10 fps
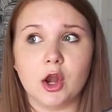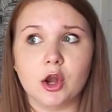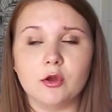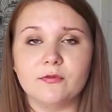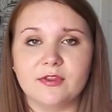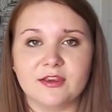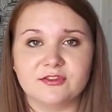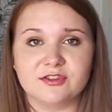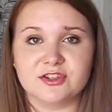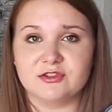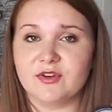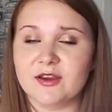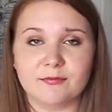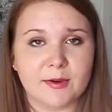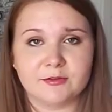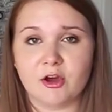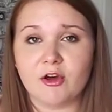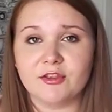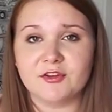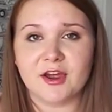loves it, she raves about it all the